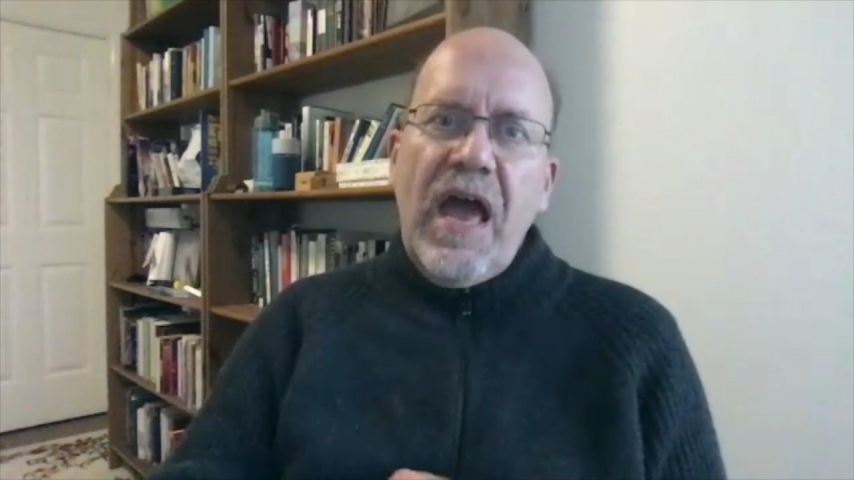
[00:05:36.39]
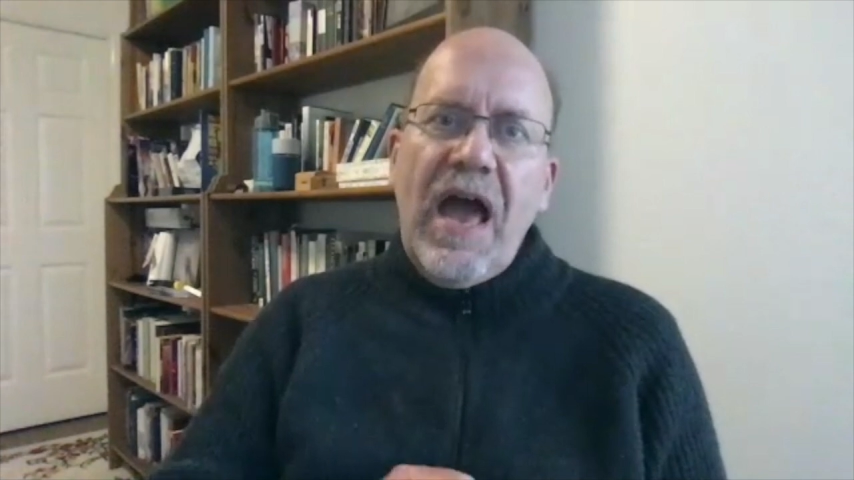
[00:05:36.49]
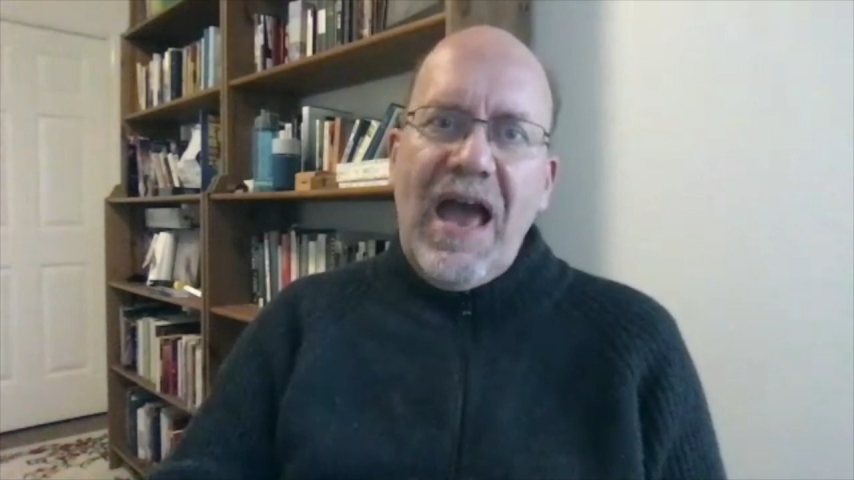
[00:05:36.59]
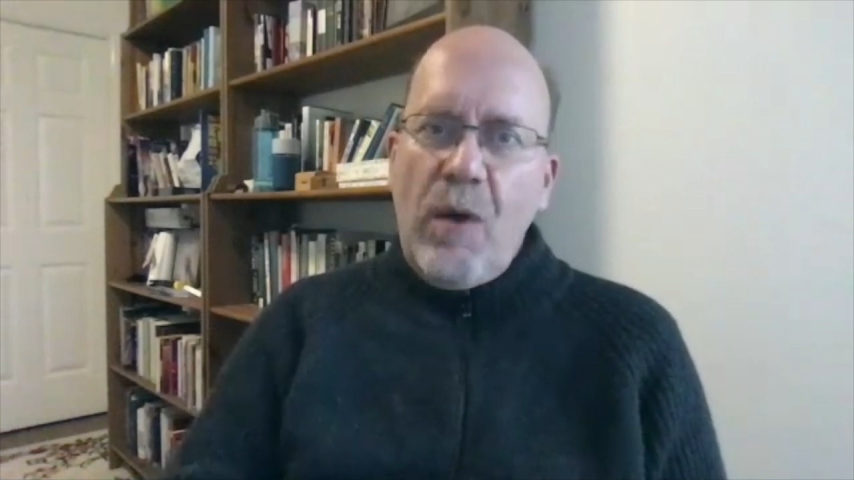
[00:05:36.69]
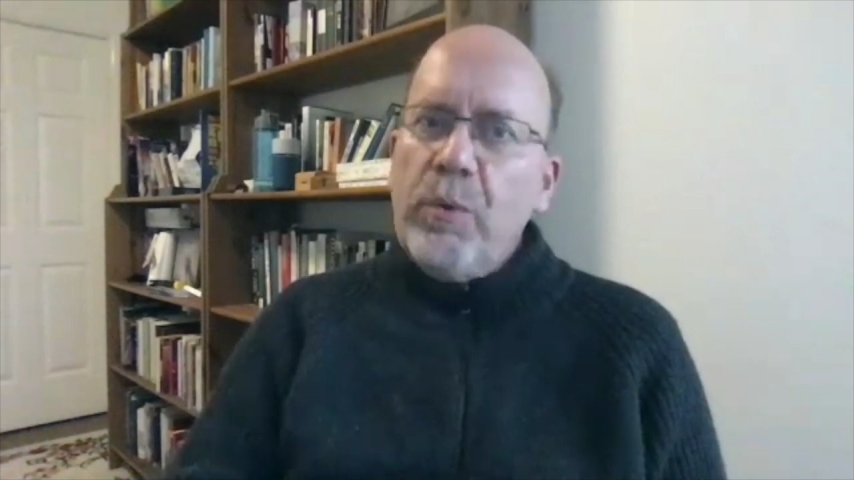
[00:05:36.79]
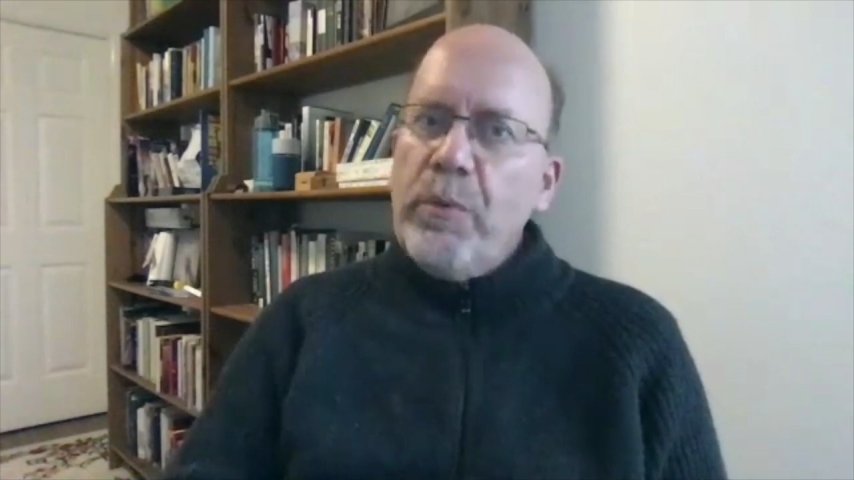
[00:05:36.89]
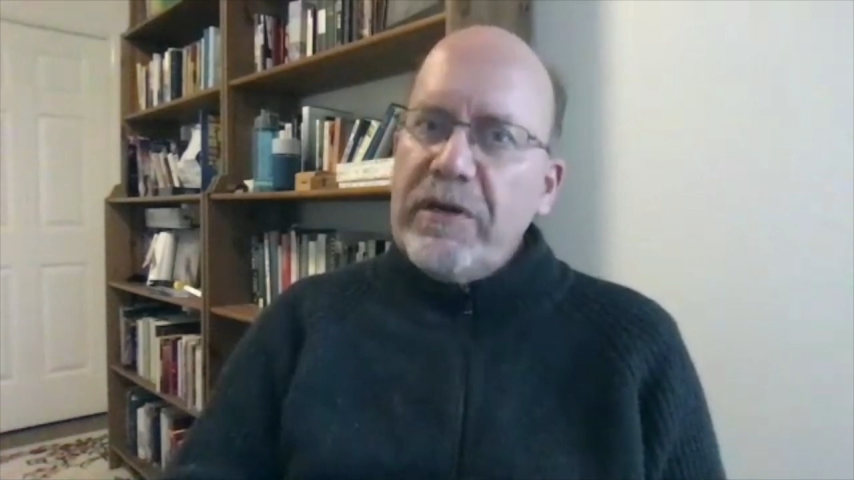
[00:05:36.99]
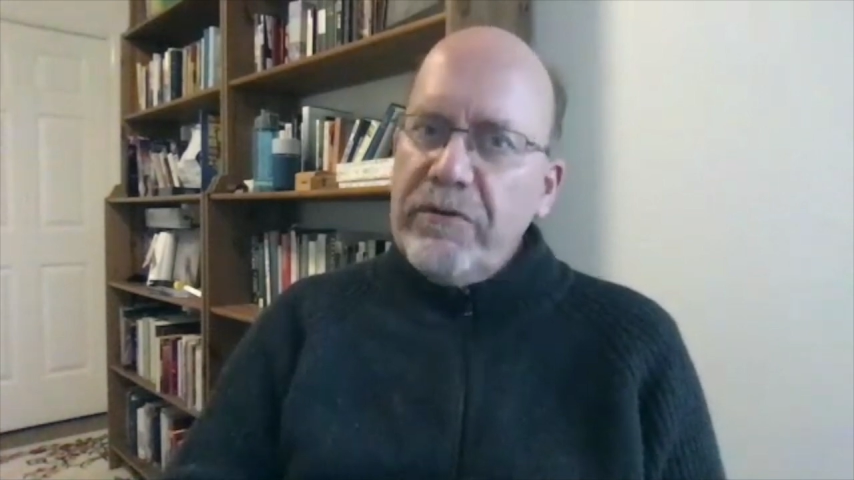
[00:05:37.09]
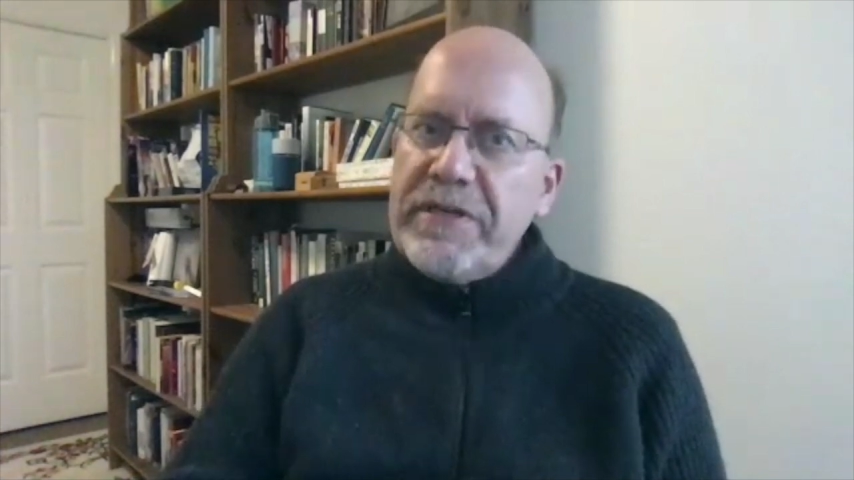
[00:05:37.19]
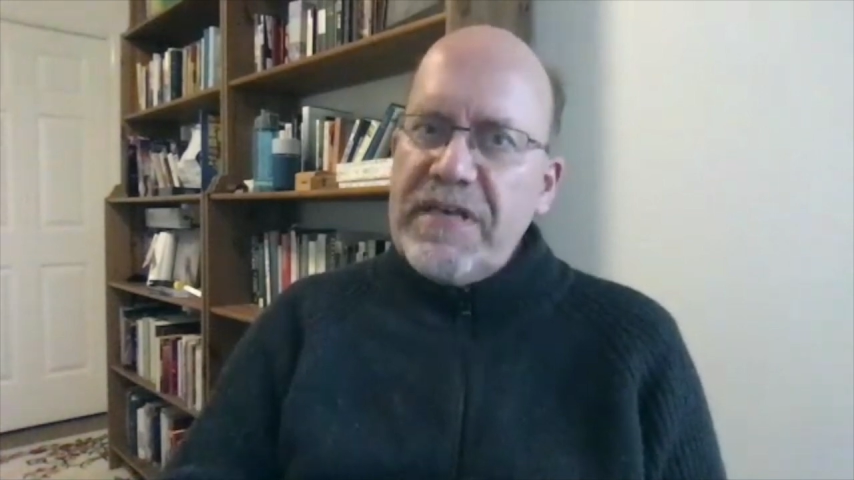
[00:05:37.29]
how are we
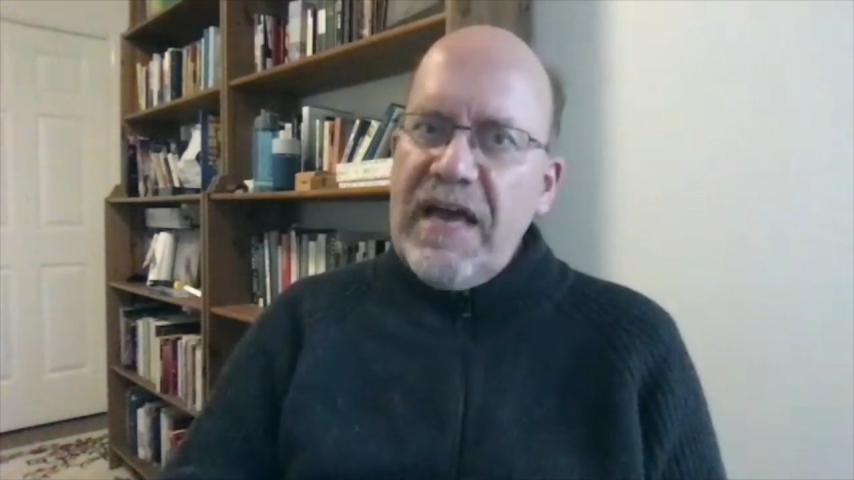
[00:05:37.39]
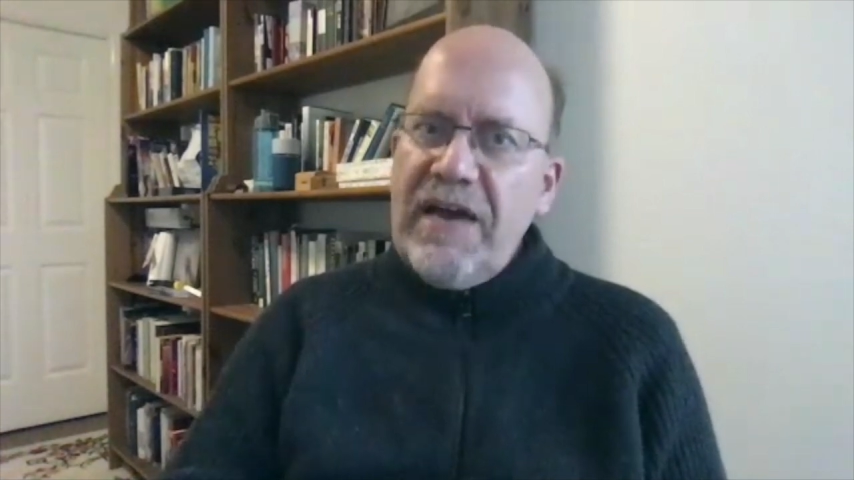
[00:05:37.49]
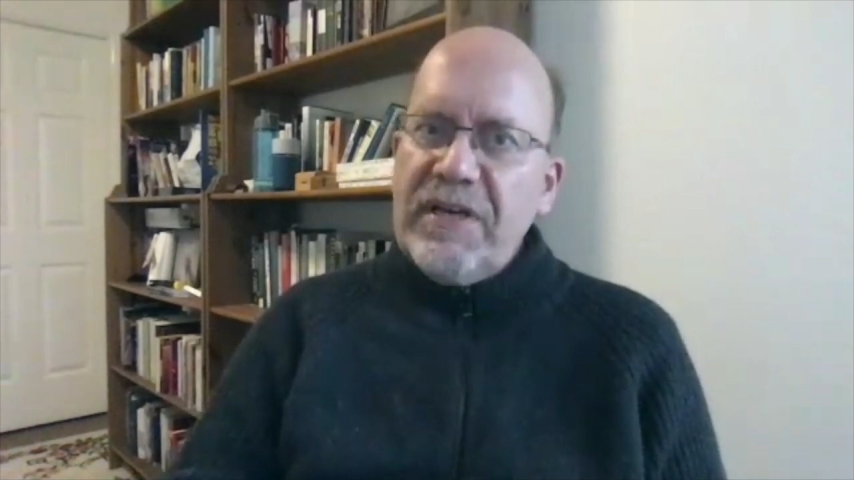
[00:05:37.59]
going to have